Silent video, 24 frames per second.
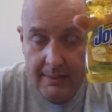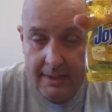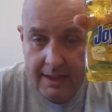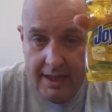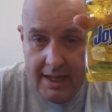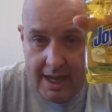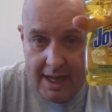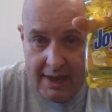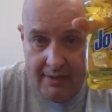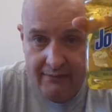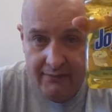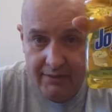
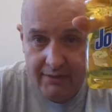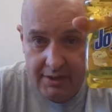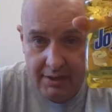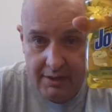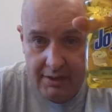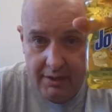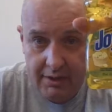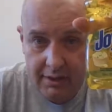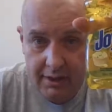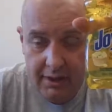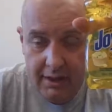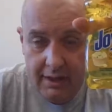
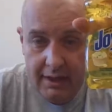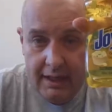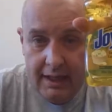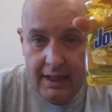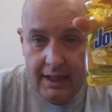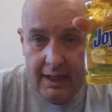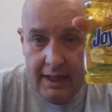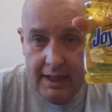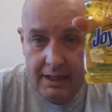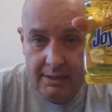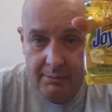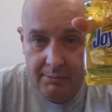Effort
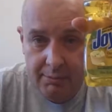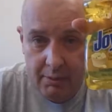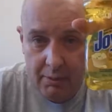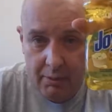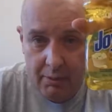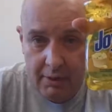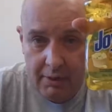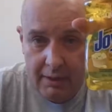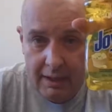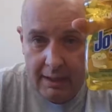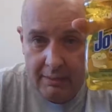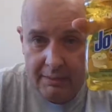is
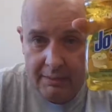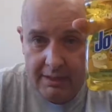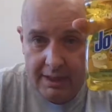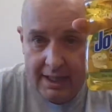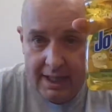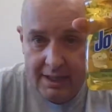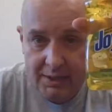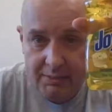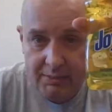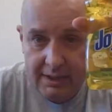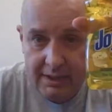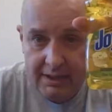important. That was
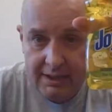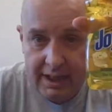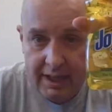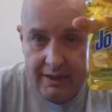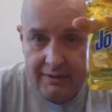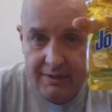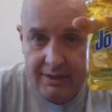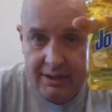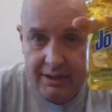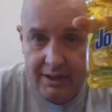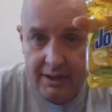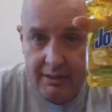last week's life
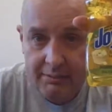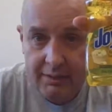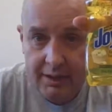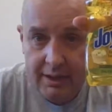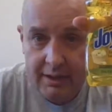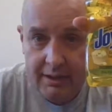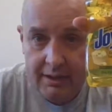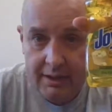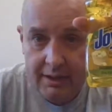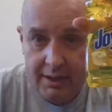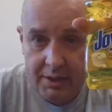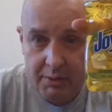skill,
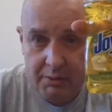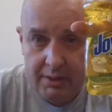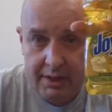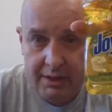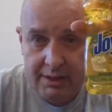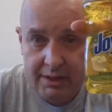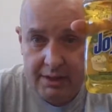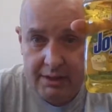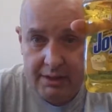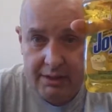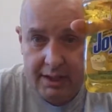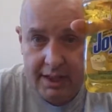but this week's
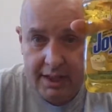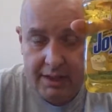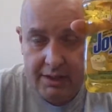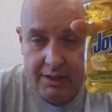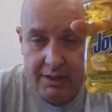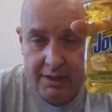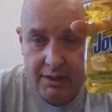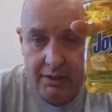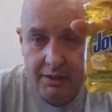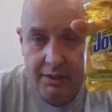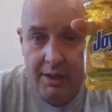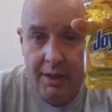
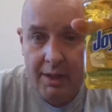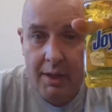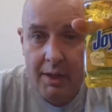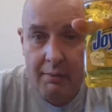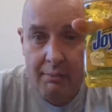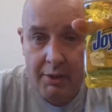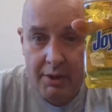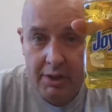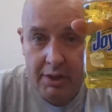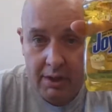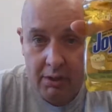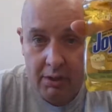gratitude.
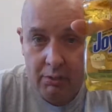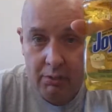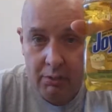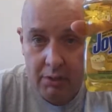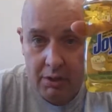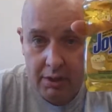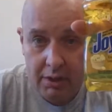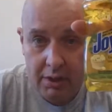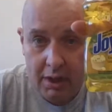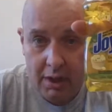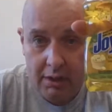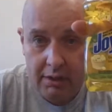You're going to
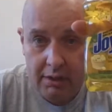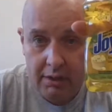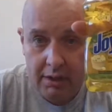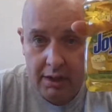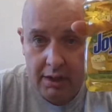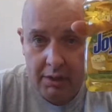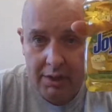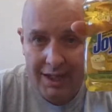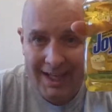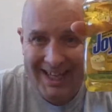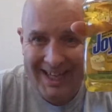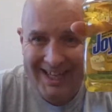work hard today,
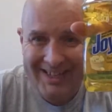okay?